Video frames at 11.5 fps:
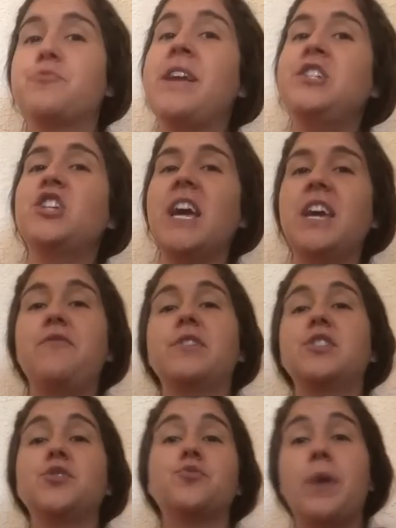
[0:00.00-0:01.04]
Rain jacket
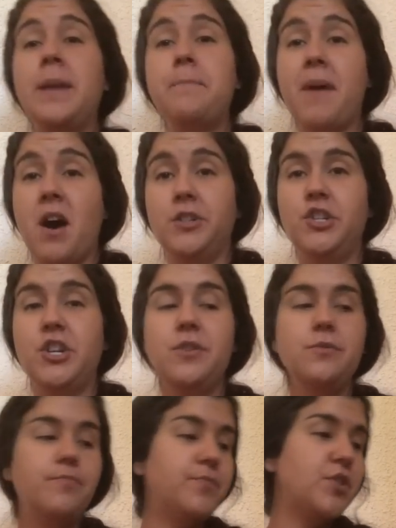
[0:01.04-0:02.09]
versus rain
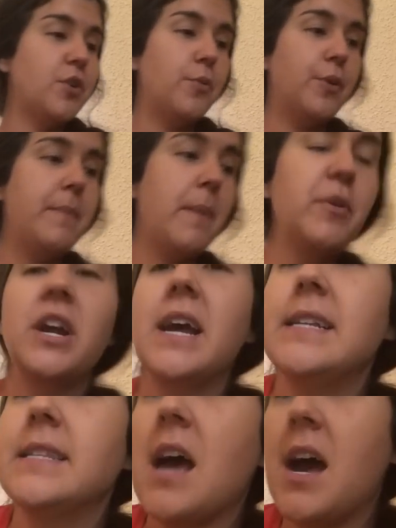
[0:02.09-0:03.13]
poncho. So remember
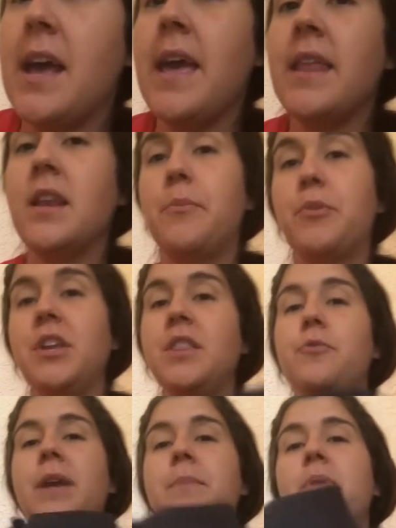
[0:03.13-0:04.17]
guys, I ended up bringing
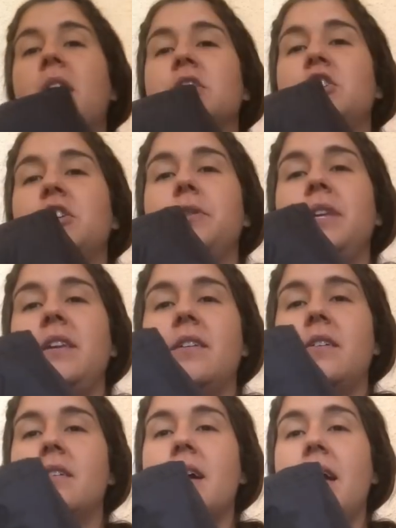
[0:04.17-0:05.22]
the rain poncho
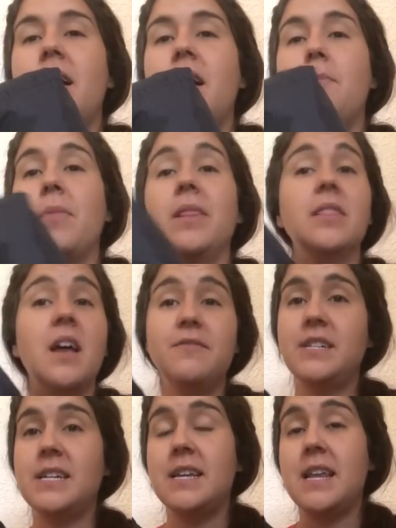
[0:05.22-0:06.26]
here, and um,
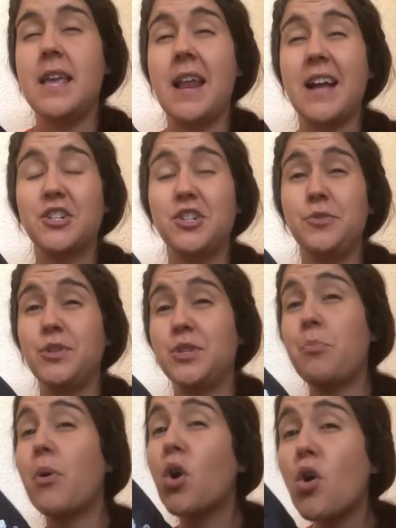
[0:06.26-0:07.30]
loved it. It actually was
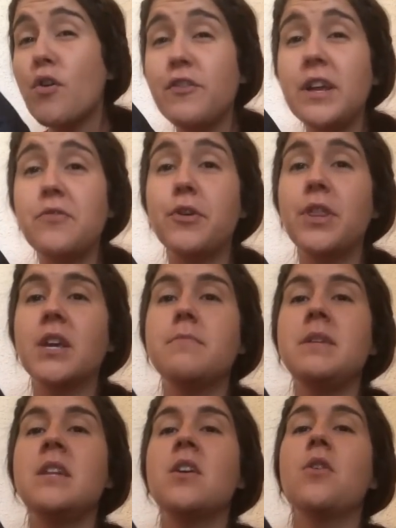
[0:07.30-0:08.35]
perfect for the
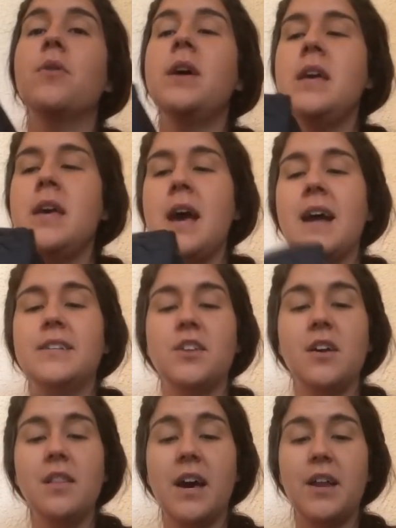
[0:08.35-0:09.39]
Camino. I
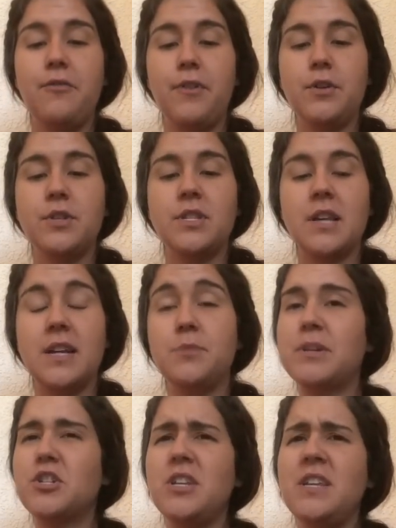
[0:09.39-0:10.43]
saw a lot of folks,
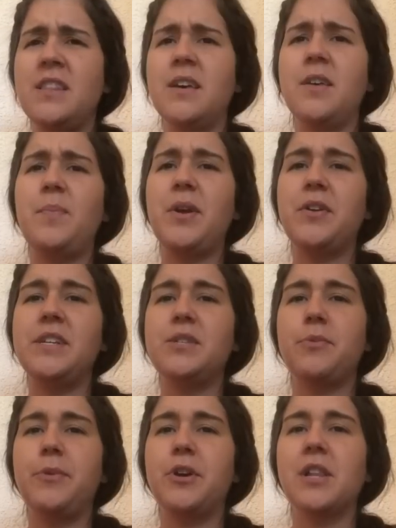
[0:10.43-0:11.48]
especially in the
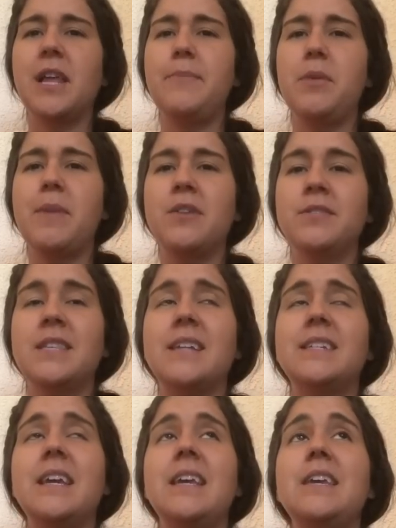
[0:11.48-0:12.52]
Pyrenees when we were climbing the mountains
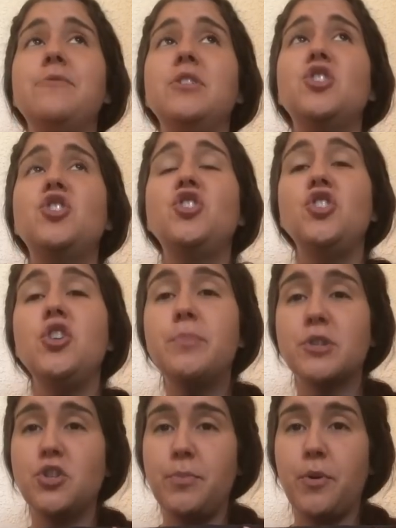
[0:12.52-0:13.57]
that day, it was
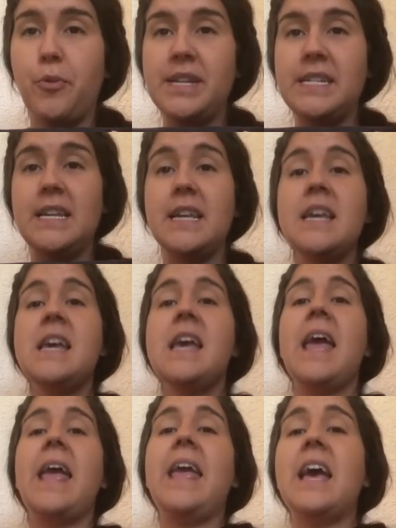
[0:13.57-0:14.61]
super, super windy
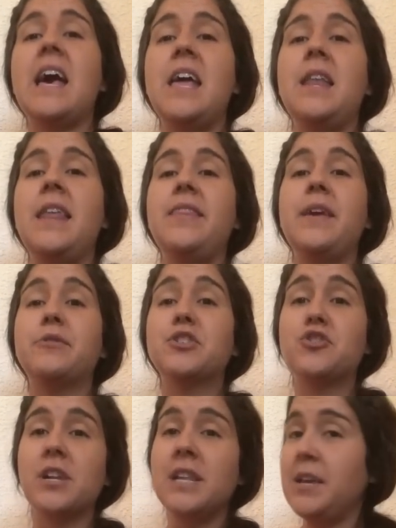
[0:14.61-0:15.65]
and they were
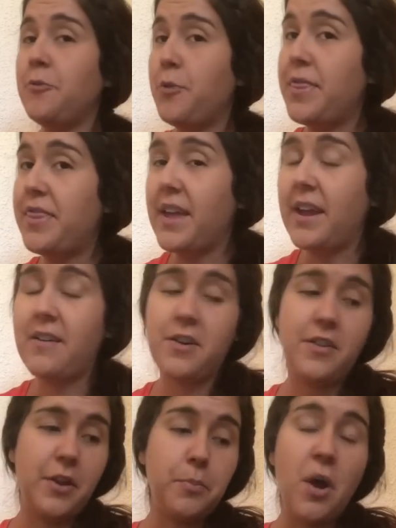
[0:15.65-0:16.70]
struggling with
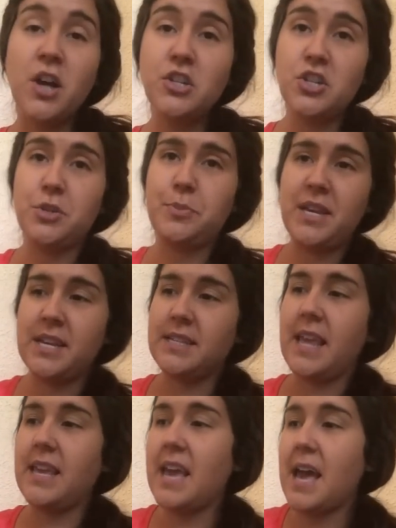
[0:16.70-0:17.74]
their their ponchos because
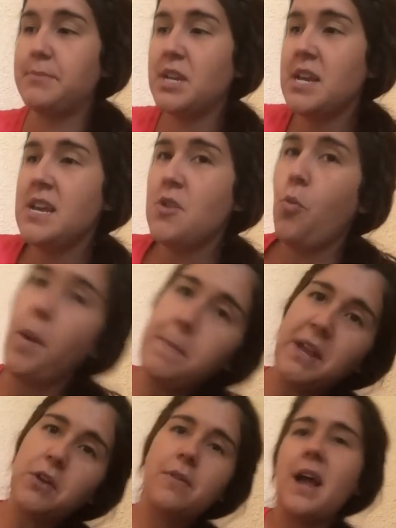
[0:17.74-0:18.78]
they kept
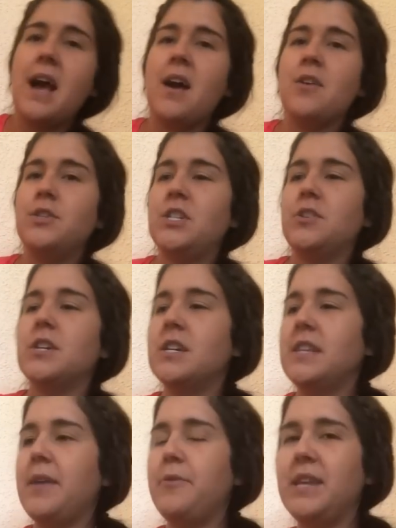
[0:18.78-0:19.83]
whipping around
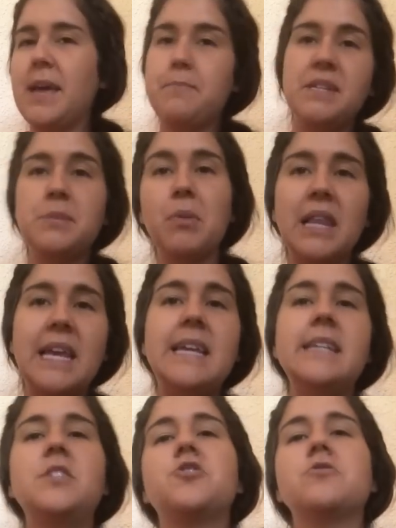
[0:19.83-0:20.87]
or they would get
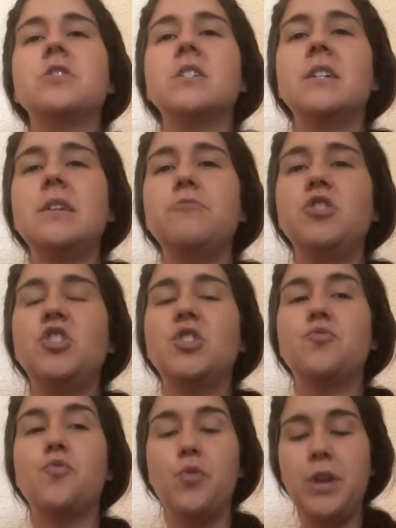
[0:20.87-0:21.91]
misplaced or it was
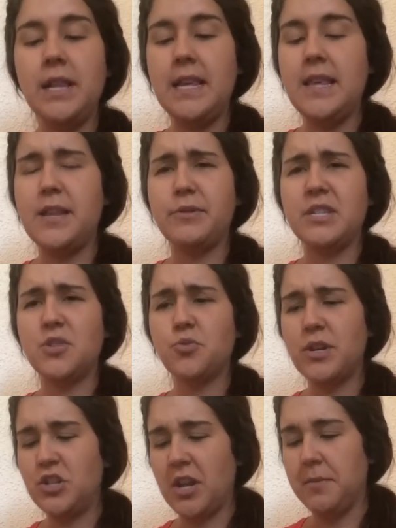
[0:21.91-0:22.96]
just really there was this
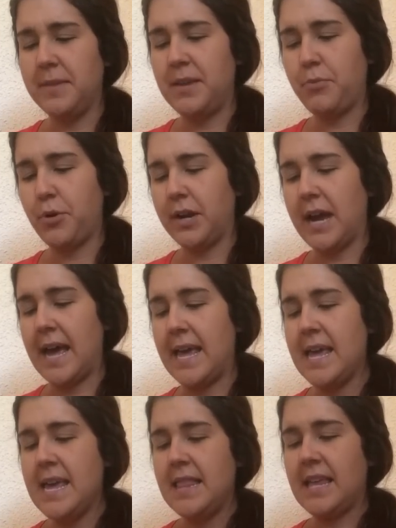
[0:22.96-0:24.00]
one gentleman poor guy
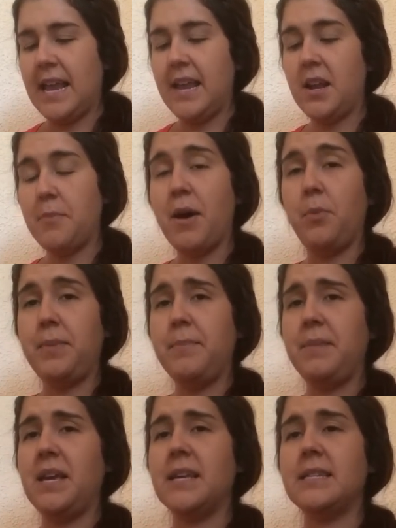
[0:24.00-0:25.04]
that ended up helping
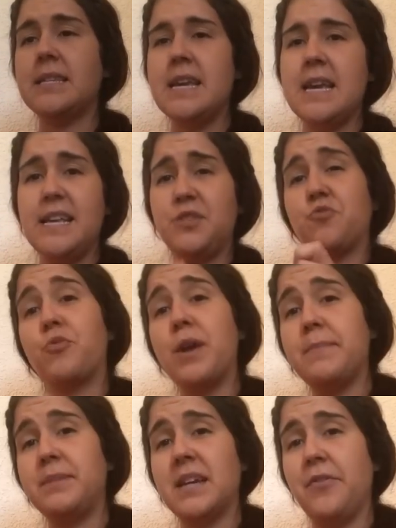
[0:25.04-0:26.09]
because his
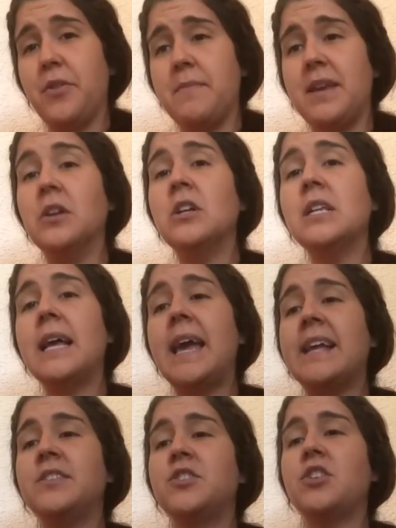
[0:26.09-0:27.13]
rip down the middle
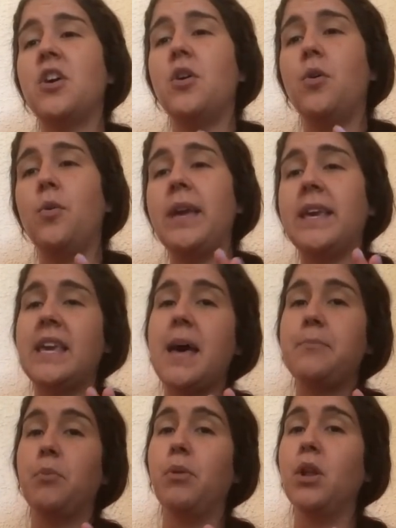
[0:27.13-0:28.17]
and so it
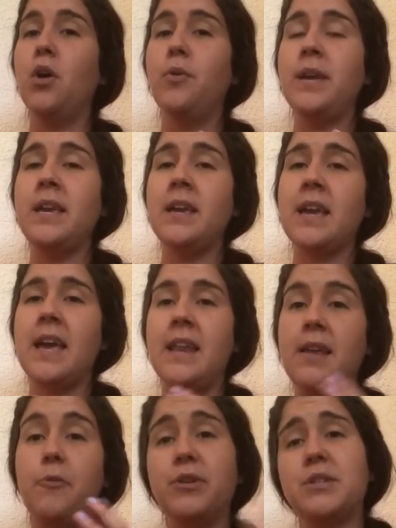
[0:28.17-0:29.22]
kept blowing
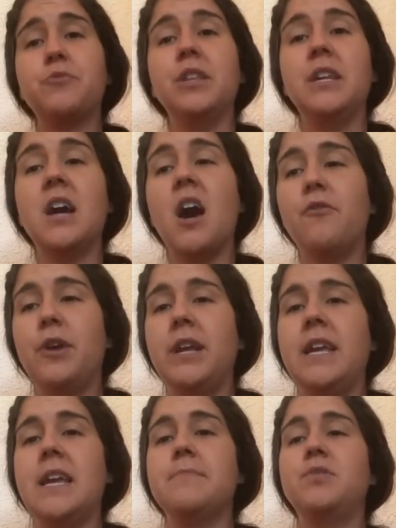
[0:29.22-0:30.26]
and it wasn't really
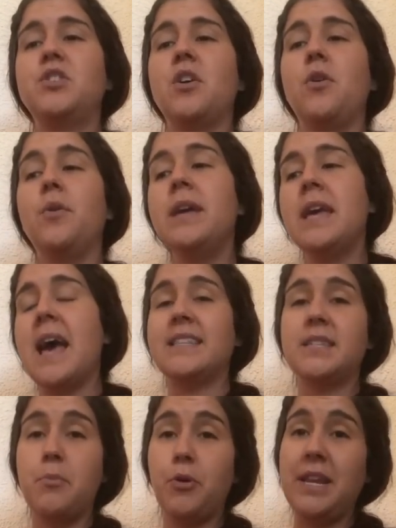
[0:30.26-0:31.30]
covering him so at
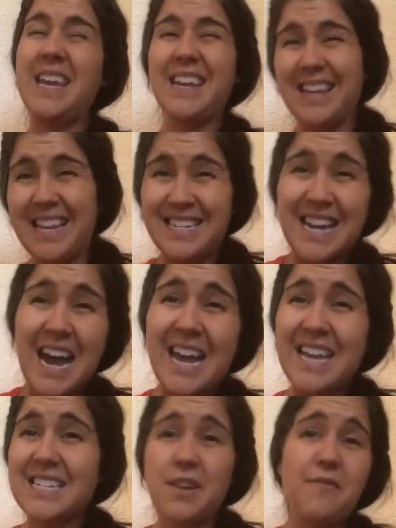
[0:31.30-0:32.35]
some point he had to like
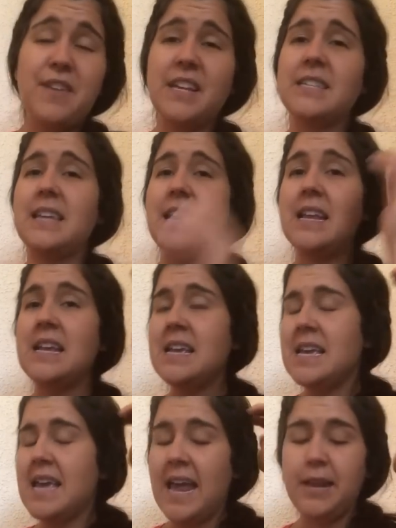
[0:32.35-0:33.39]
tie it to fix it
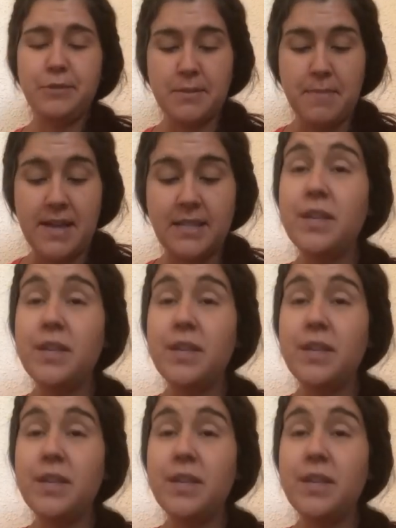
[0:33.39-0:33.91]
and it was a mess.